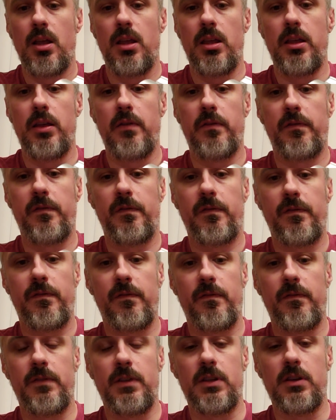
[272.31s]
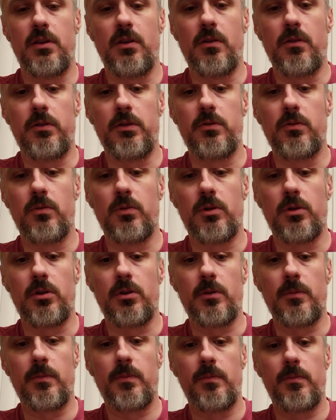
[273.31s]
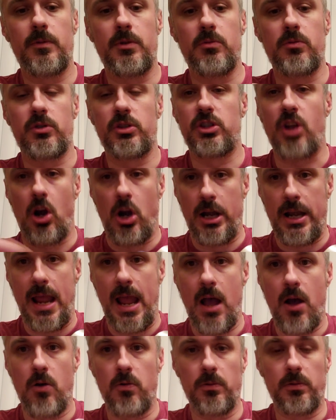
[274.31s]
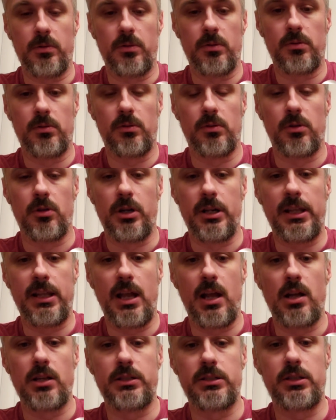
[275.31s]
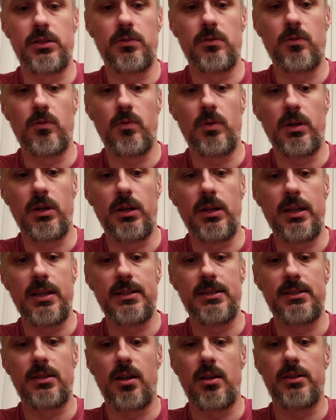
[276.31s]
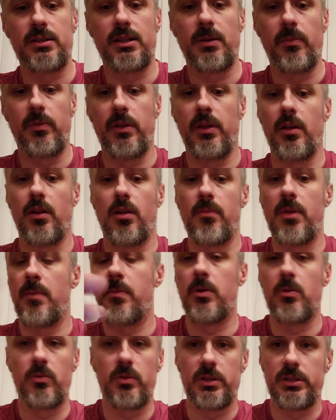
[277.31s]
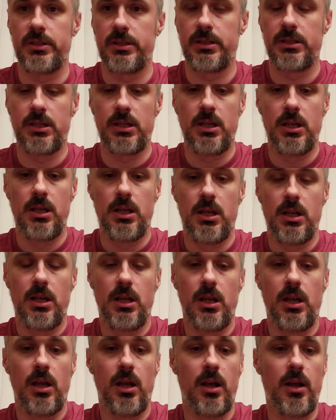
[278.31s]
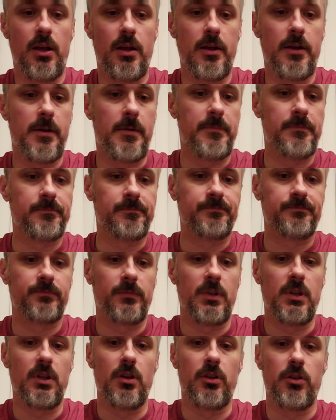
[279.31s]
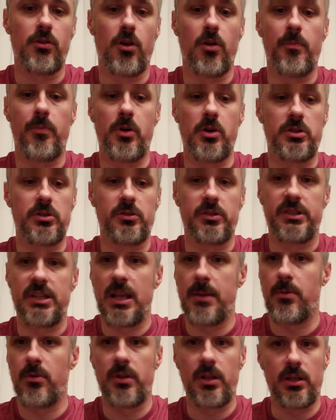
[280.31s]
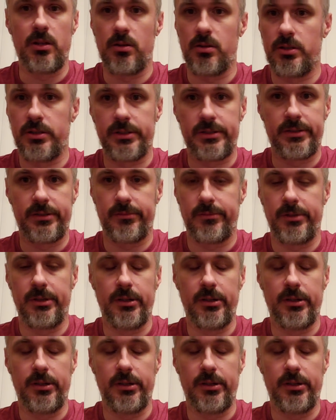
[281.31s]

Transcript: if you were starting out learning how to install something, or maybe it was your own personal saber that you're just